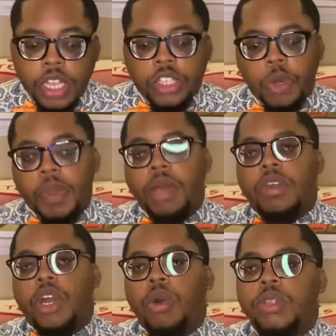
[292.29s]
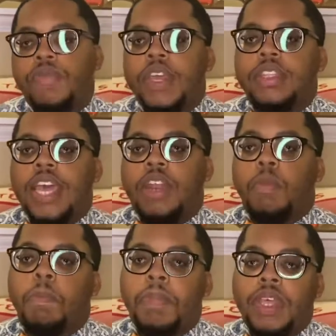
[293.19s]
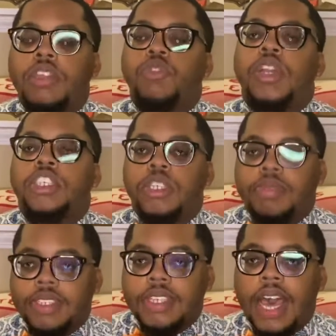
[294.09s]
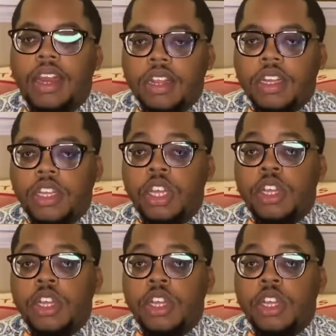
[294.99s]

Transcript: So be able to cultivate that business relationship solidly